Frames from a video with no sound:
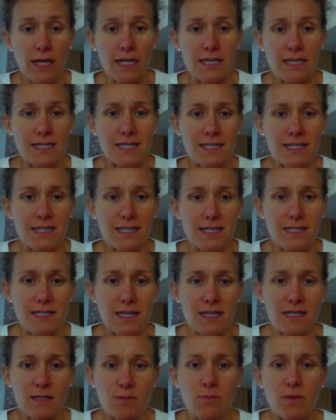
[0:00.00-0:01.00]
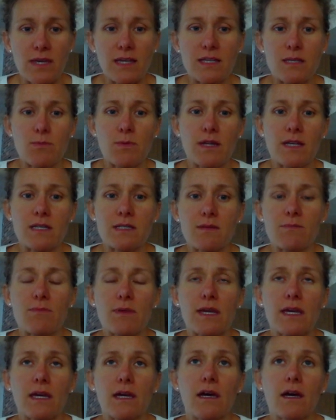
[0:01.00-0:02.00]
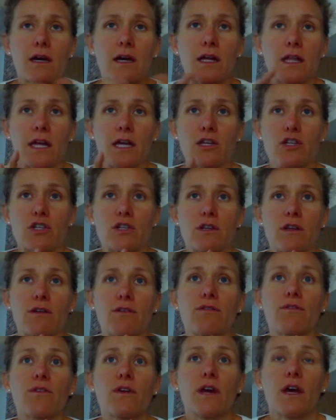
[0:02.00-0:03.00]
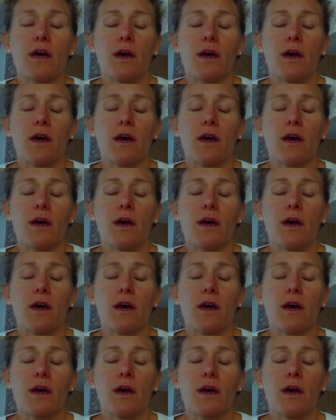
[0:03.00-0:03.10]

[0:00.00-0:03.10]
is into Seth Speaks, but it's a big collection of